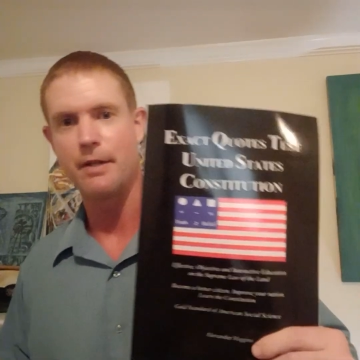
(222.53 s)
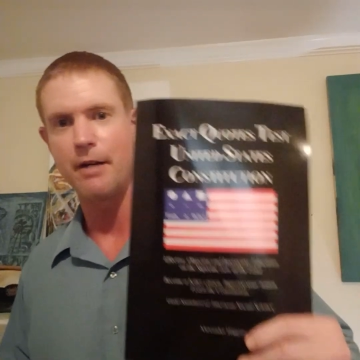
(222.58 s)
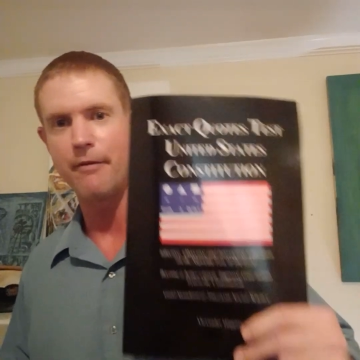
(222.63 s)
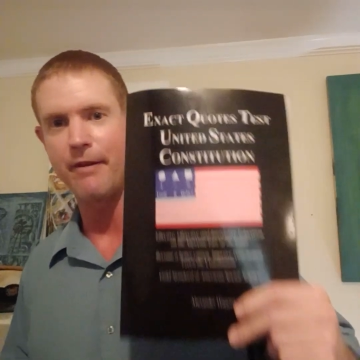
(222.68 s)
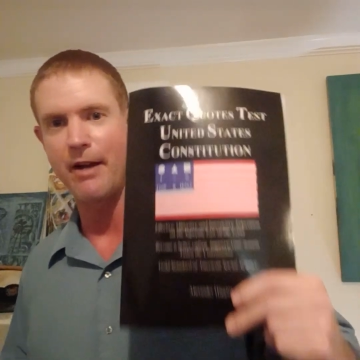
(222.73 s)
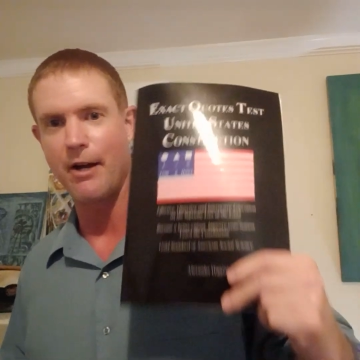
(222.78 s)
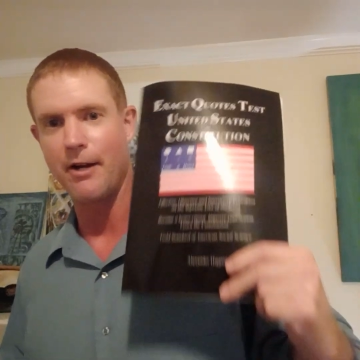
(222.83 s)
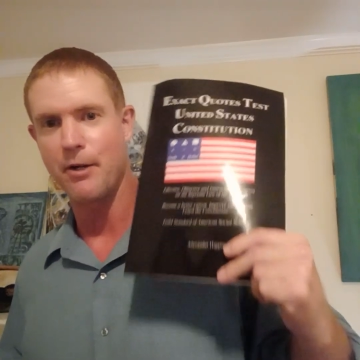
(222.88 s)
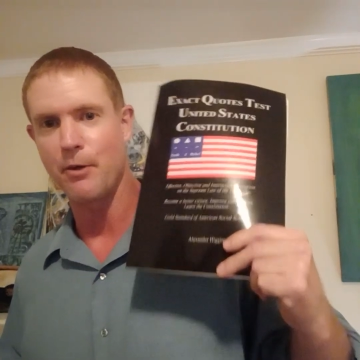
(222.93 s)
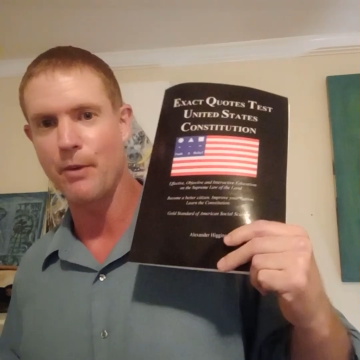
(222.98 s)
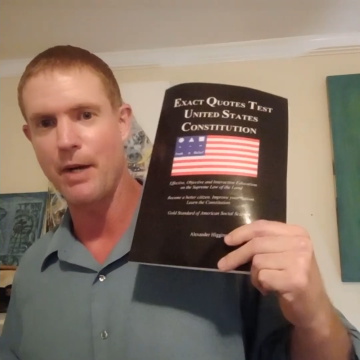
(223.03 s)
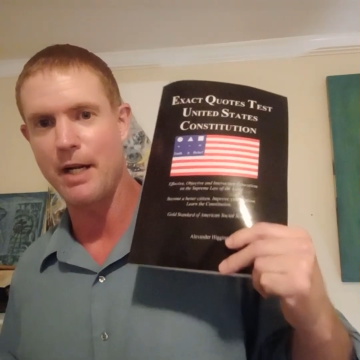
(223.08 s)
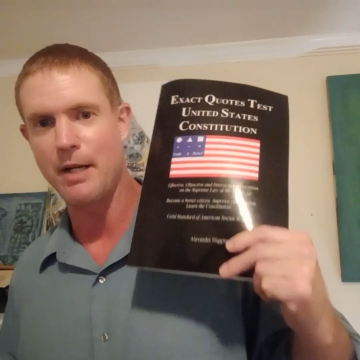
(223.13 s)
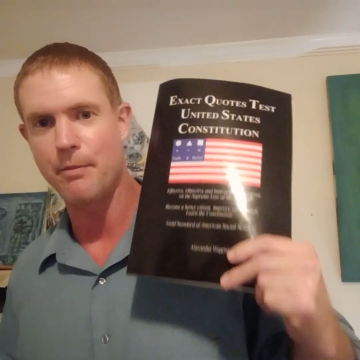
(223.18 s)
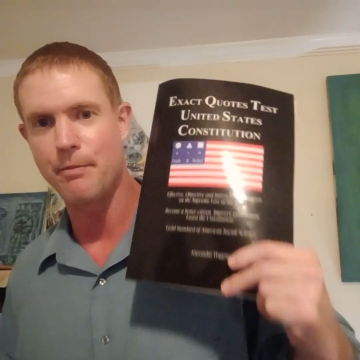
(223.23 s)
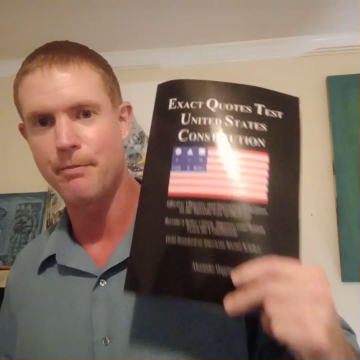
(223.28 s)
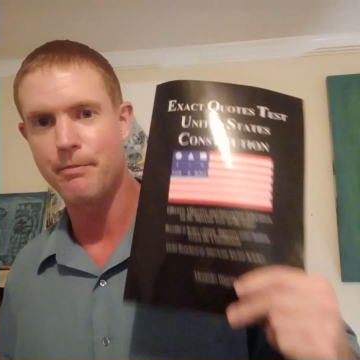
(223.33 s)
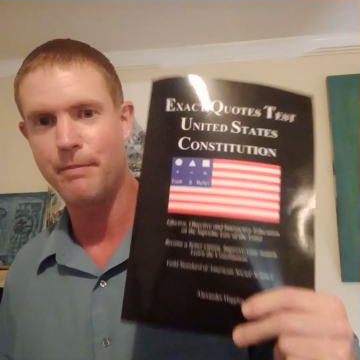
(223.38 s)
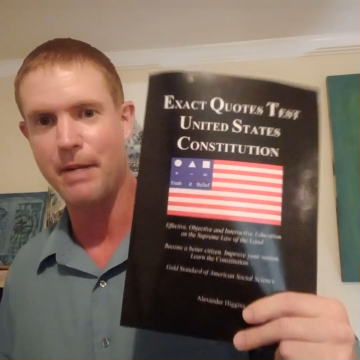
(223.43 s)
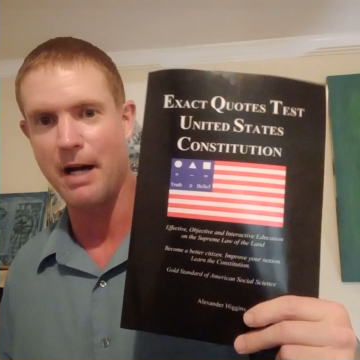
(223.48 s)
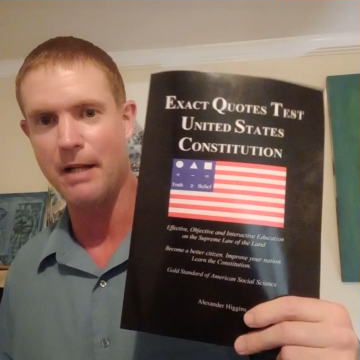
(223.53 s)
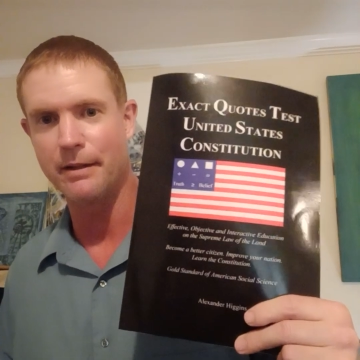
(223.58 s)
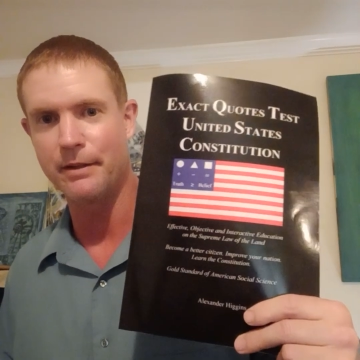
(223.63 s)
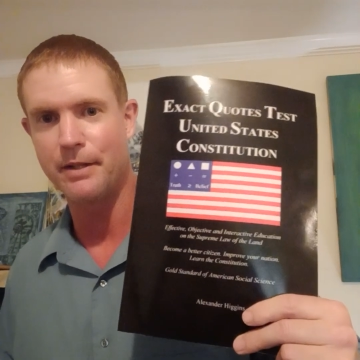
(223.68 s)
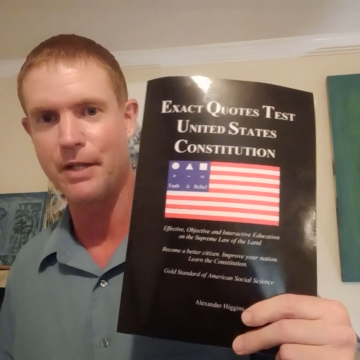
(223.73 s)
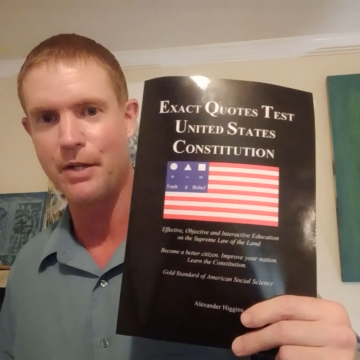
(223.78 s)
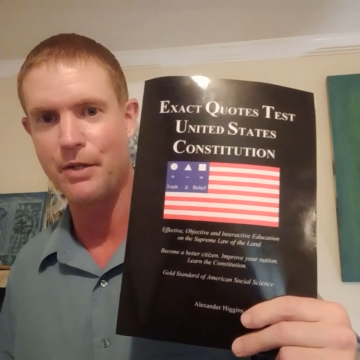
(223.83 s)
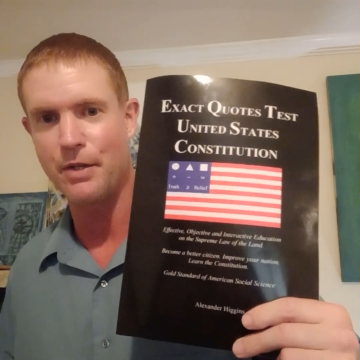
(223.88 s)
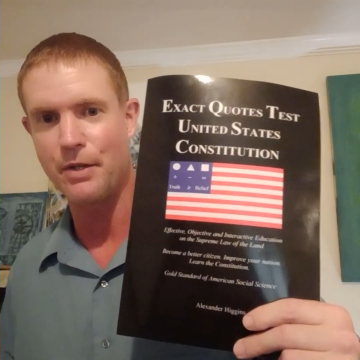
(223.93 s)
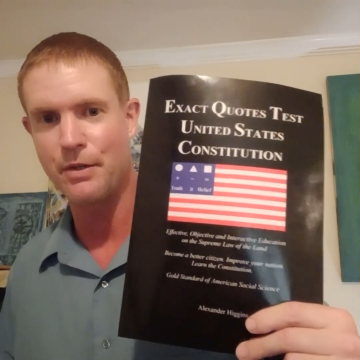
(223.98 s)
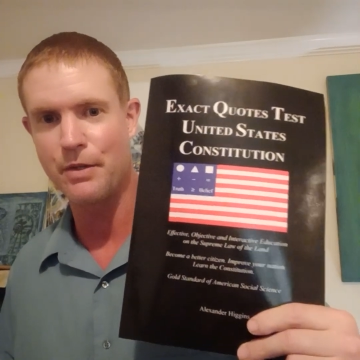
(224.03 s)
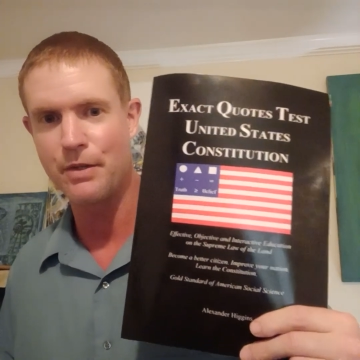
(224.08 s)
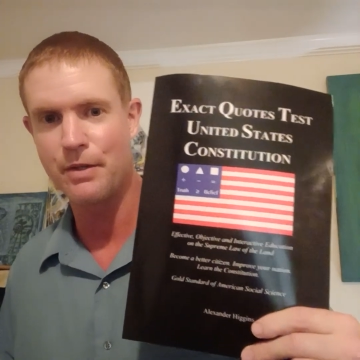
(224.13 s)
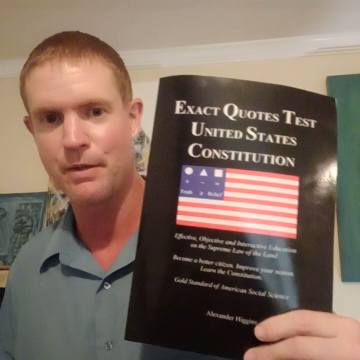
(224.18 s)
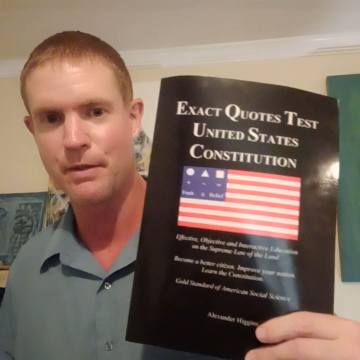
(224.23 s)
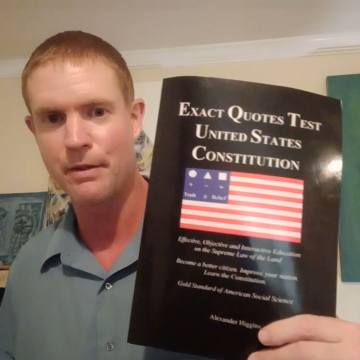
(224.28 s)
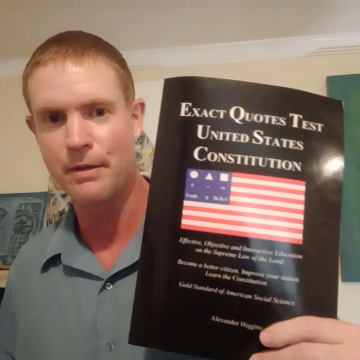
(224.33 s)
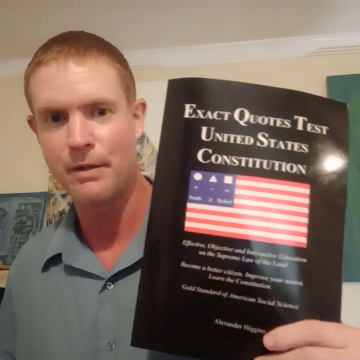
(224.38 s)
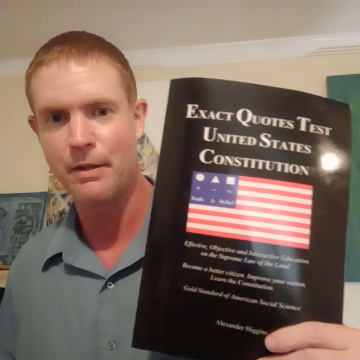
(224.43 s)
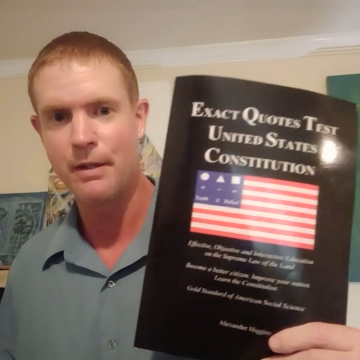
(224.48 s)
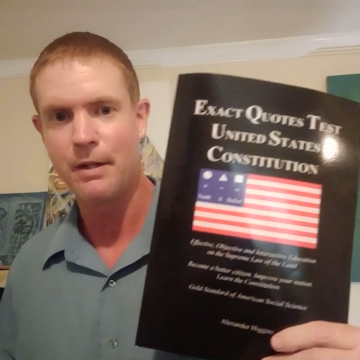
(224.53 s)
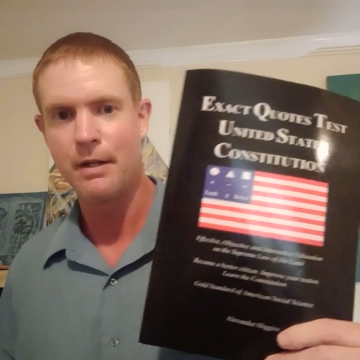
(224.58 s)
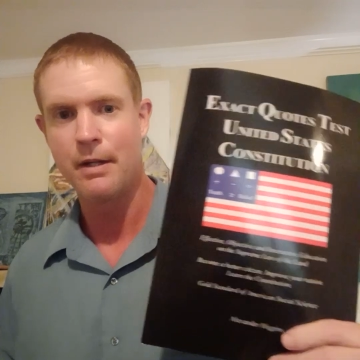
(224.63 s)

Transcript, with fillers: evaluate politicians,